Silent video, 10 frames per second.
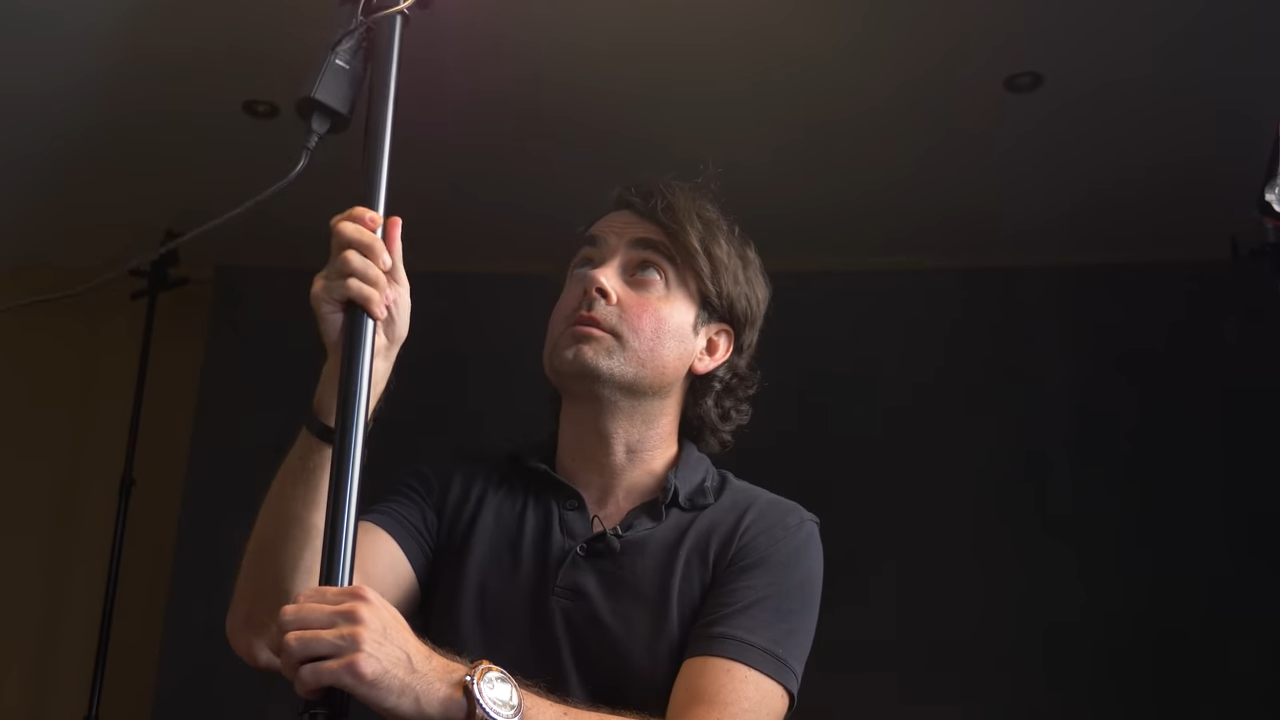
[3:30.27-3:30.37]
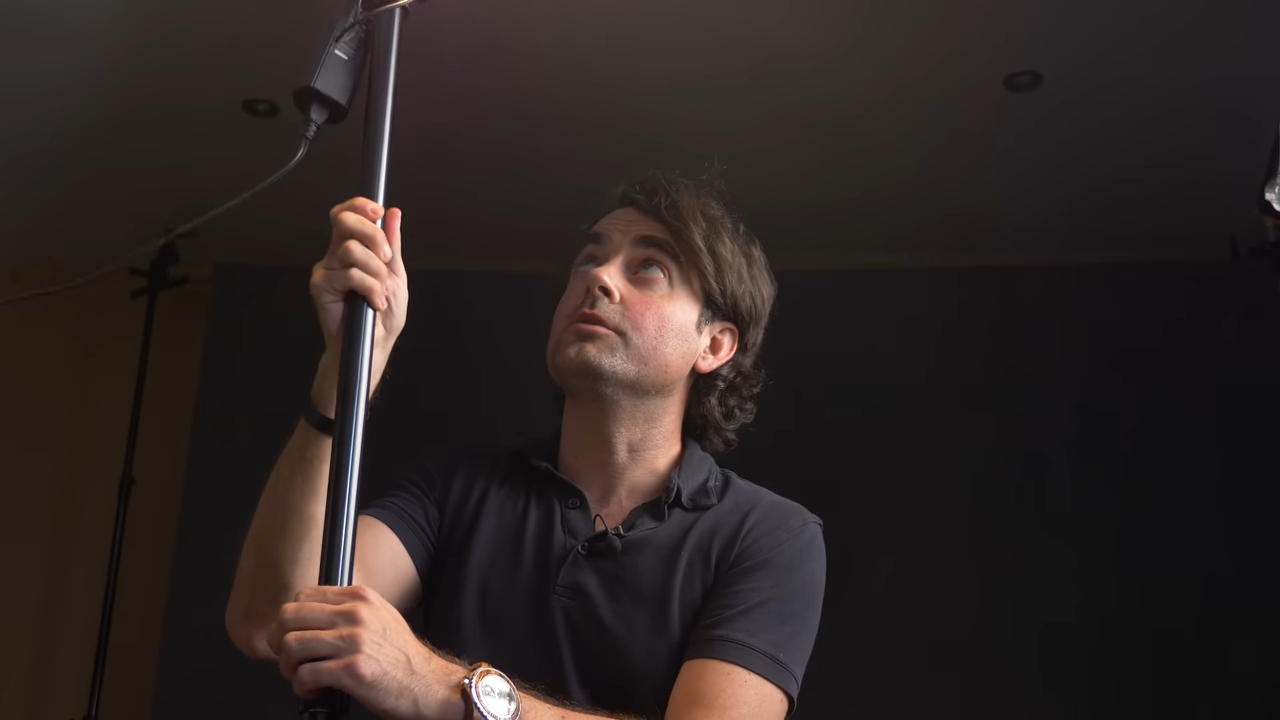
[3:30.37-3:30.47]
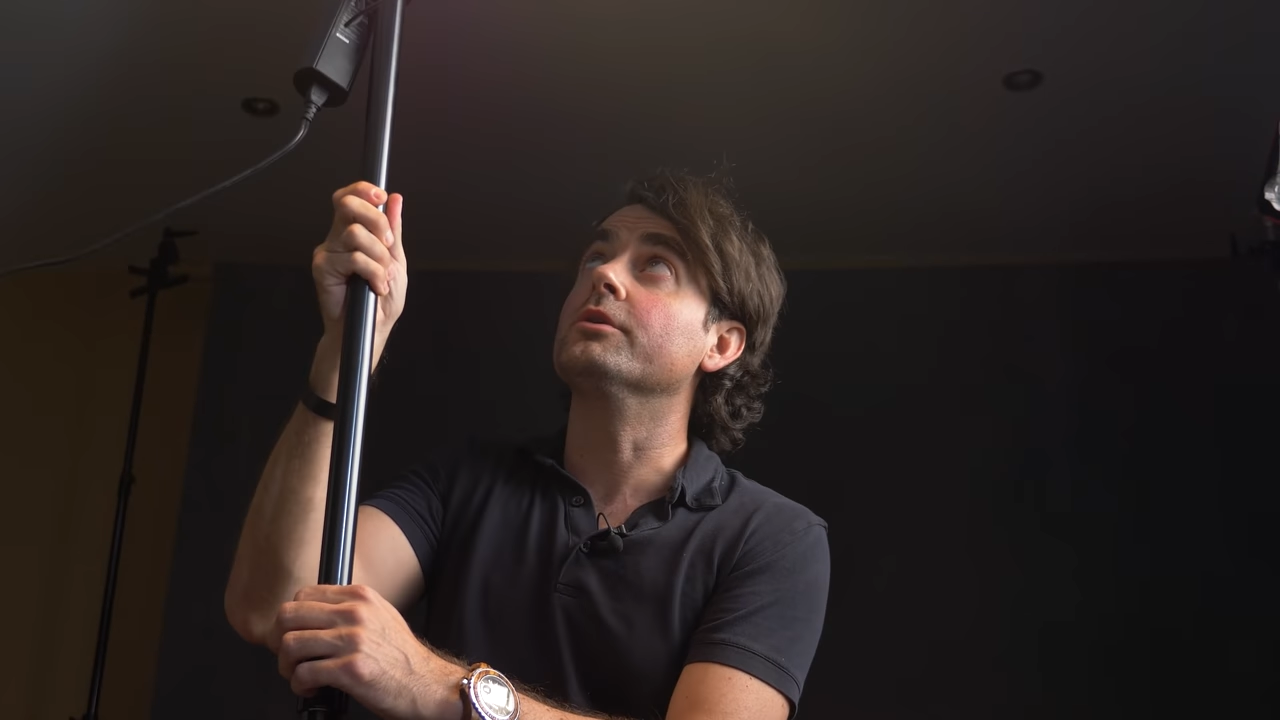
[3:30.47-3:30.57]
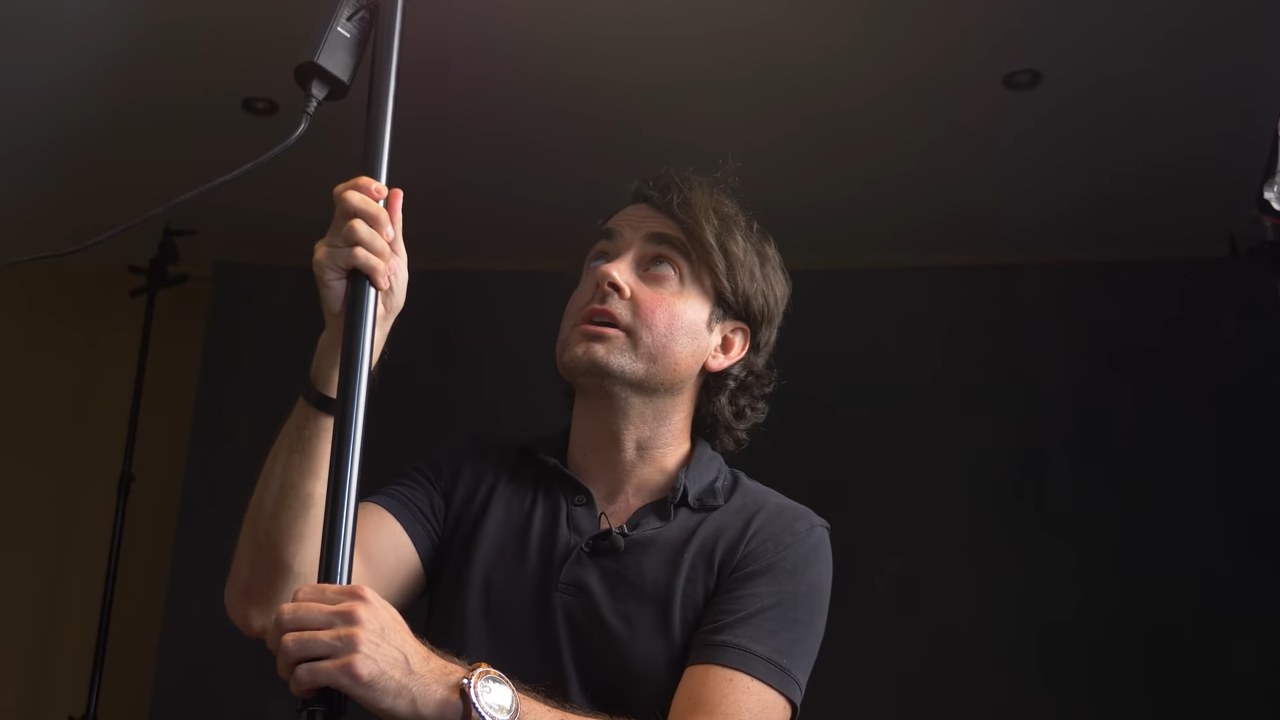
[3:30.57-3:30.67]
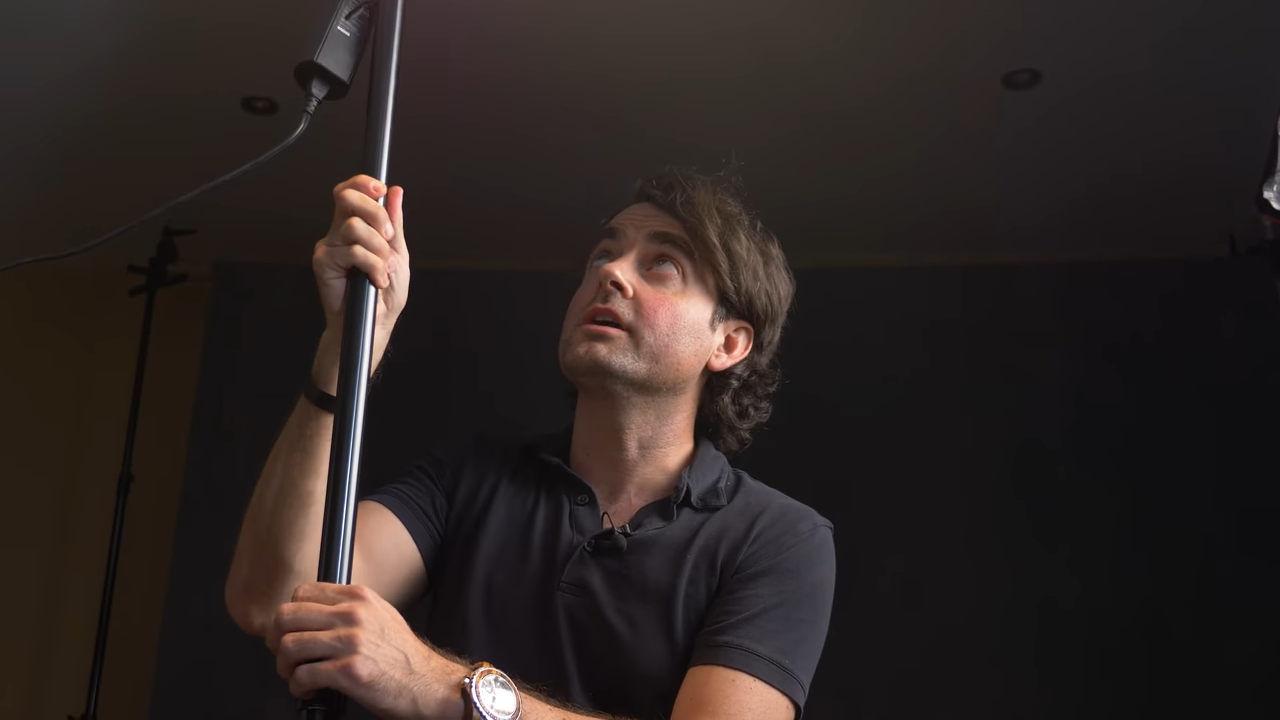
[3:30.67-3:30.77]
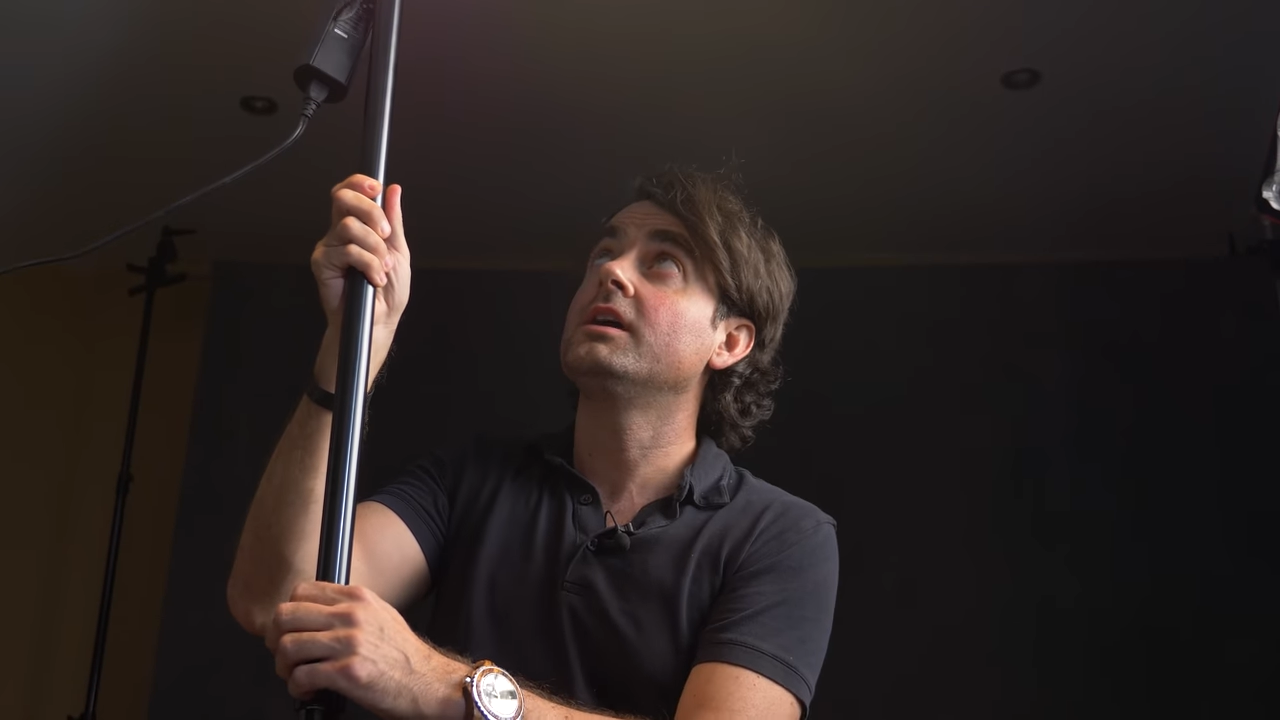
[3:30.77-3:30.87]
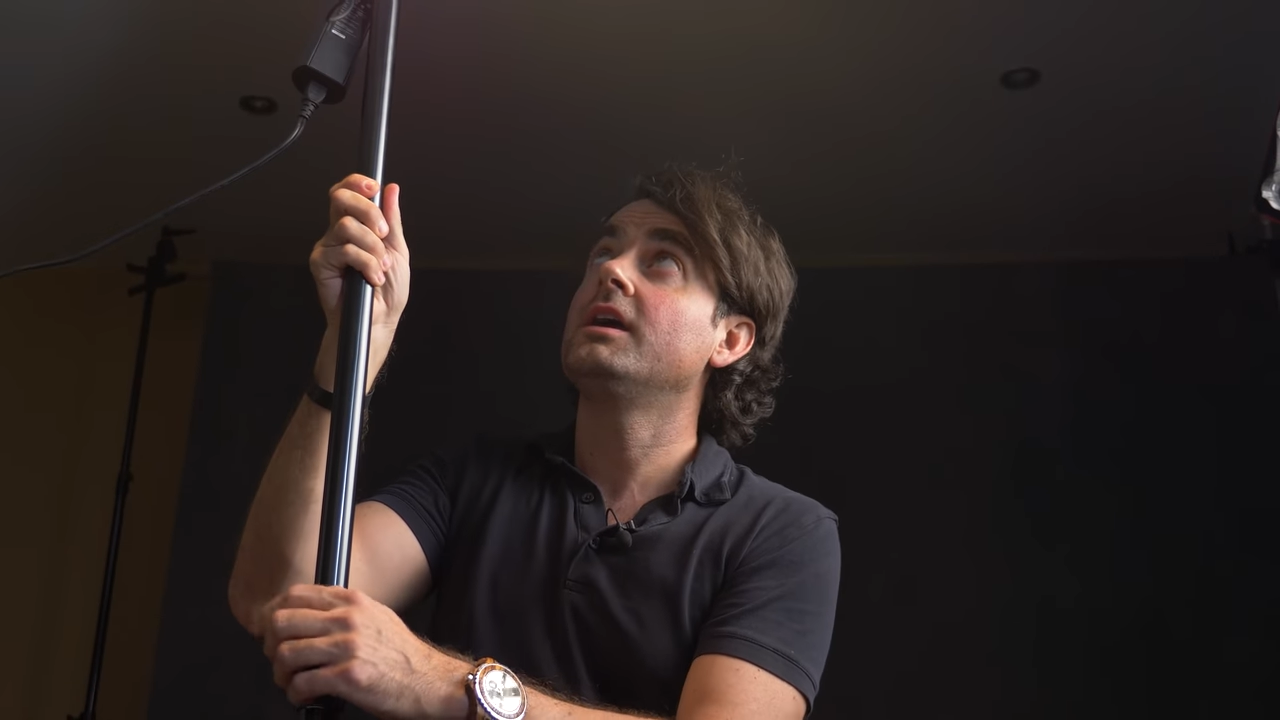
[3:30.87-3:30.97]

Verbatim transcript: what I'm doing.